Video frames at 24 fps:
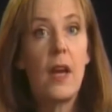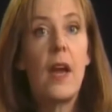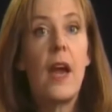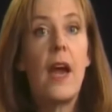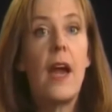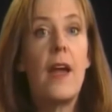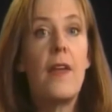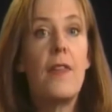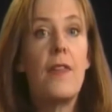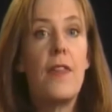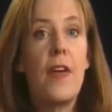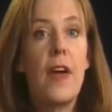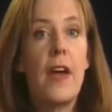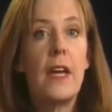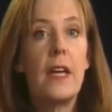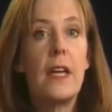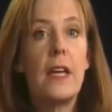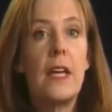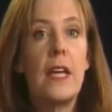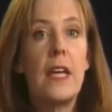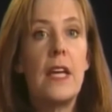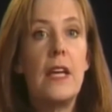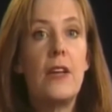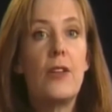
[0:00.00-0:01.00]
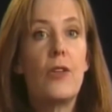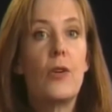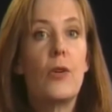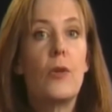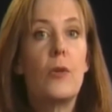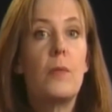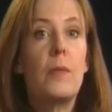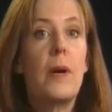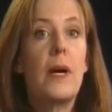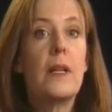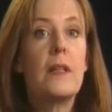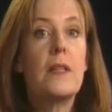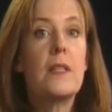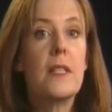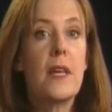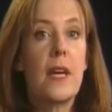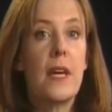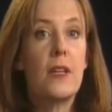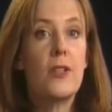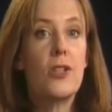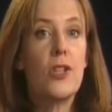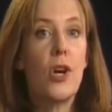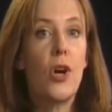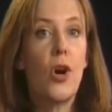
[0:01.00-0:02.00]
And then either
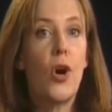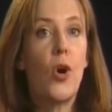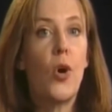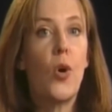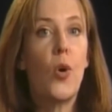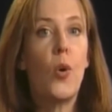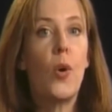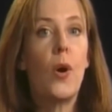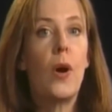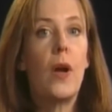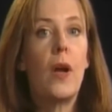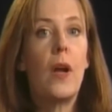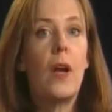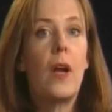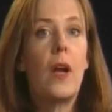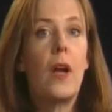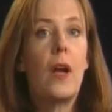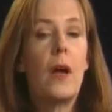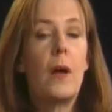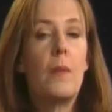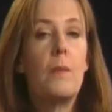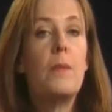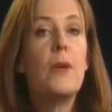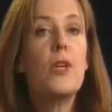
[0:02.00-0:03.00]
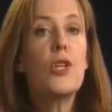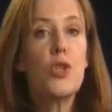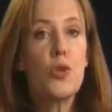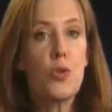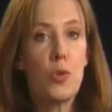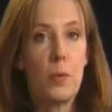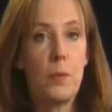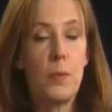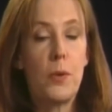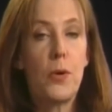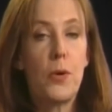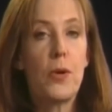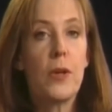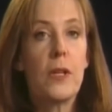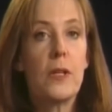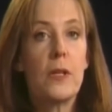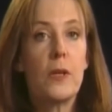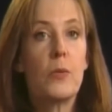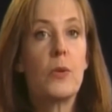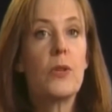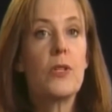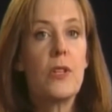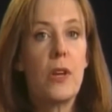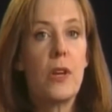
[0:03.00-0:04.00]
Monsanto misreported the
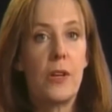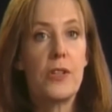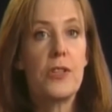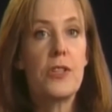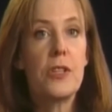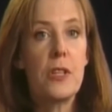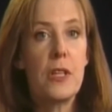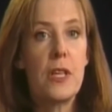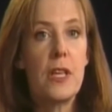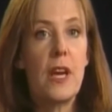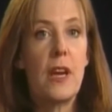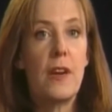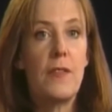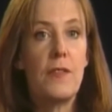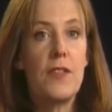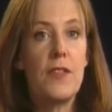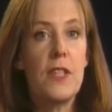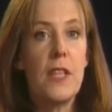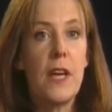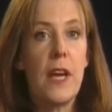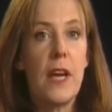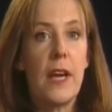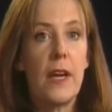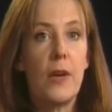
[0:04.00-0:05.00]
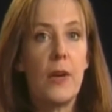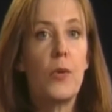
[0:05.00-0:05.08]
results to the FDA,